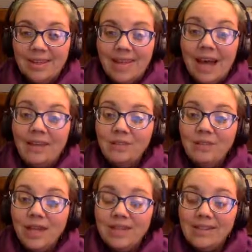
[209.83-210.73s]
After
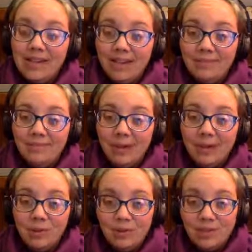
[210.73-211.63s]
that time,
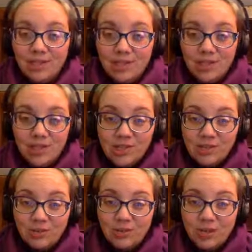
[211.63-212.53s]
I'm going to just
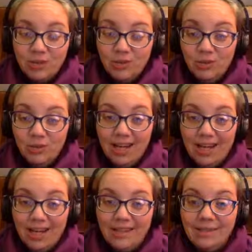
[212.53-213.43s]
do a short
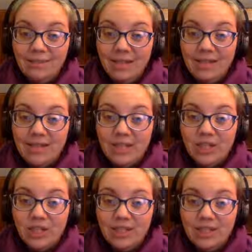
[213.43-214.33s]
guided
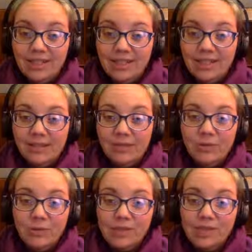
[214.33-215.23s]
meditation
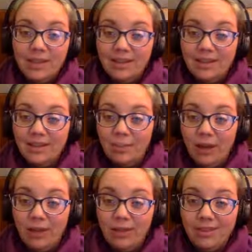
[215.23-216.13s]
focusing on the breath.